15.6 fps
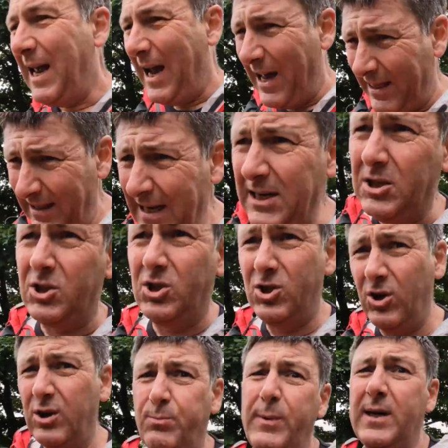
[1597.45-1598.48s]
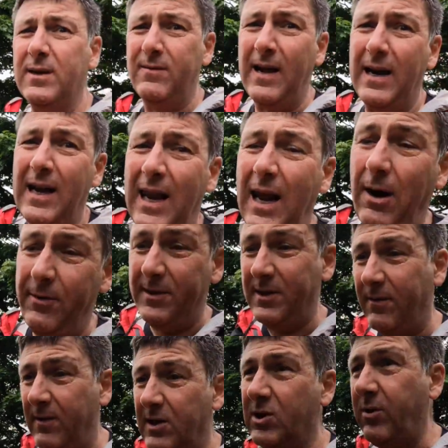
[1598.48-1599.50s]
I think just because of that clarity
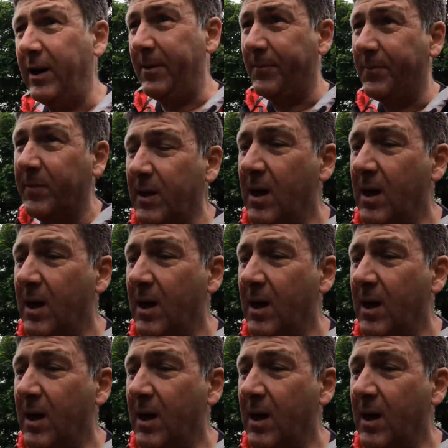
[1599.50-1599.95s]
of the screen.